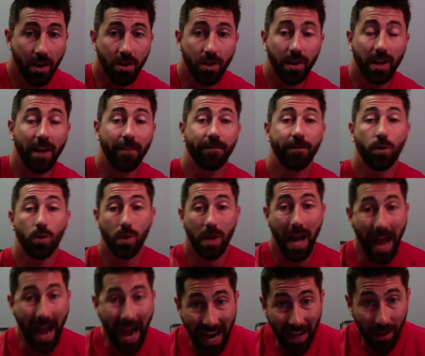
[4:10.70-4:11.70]
You can have
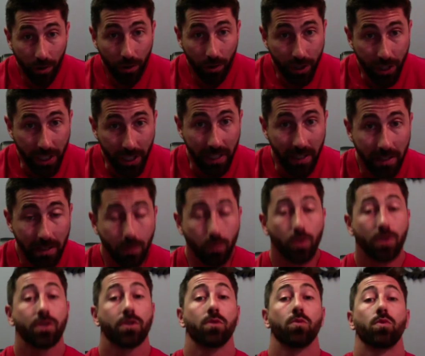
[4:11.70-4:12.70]
food allergies,
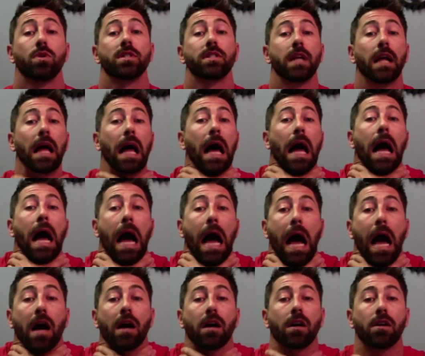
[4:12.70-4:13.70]
which are the ones that
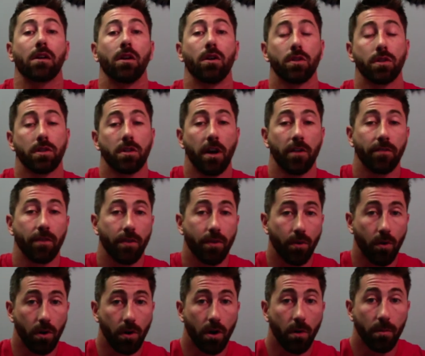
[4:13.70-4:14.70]
closes off the
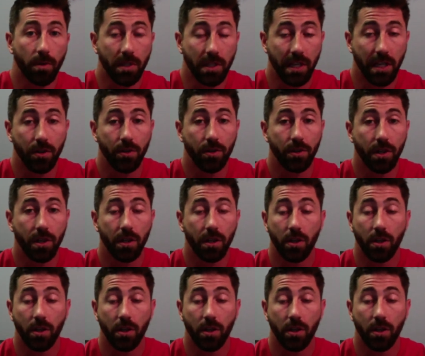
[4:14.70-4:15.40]
throat and almost kills you.